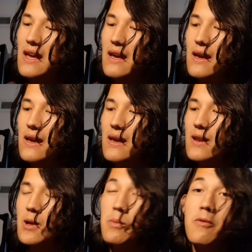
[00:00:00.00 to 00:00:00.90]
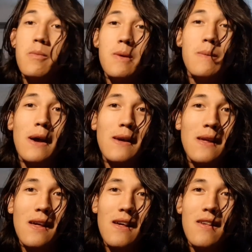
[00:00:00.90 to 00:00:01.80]
and a couple from eBay.
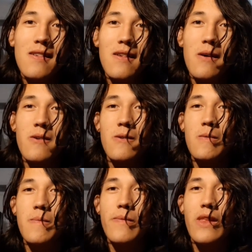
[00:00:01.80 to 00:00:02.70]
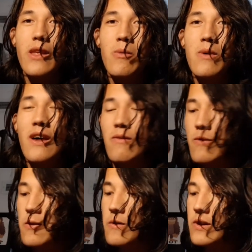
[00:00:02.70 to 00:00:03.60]
So without
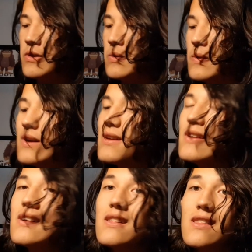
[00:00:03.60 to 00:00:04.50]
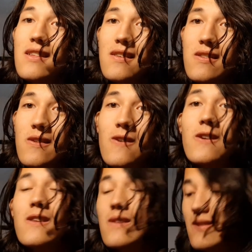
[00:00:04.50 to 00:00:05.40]
further ado, let's get started.